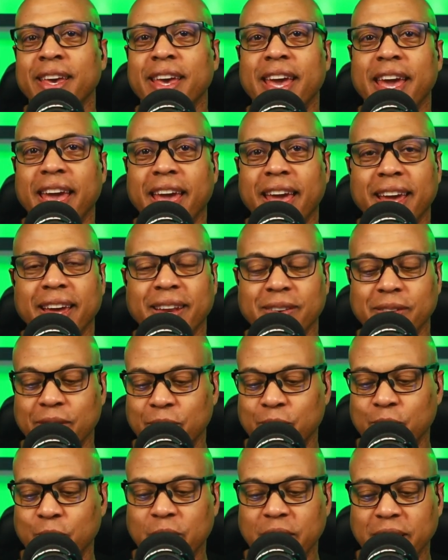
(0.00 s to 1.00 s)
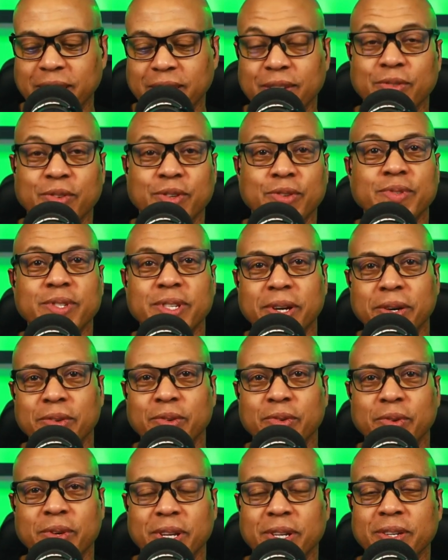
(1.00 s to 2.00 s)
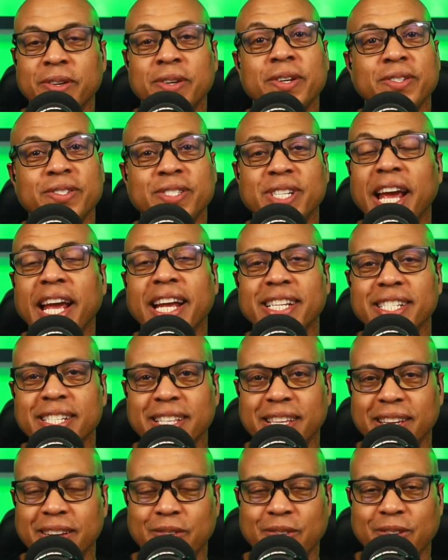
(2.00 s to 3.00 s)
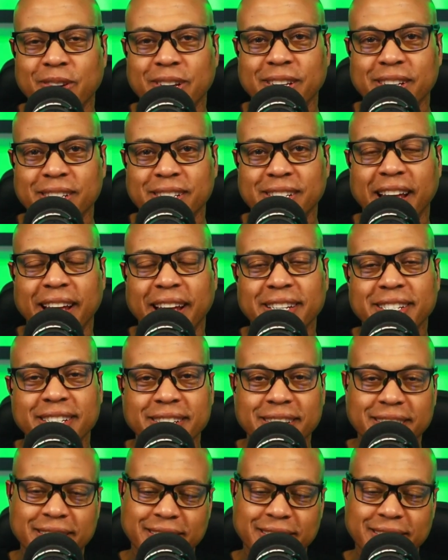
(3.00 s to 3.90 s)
and when you do so, you can change the orientation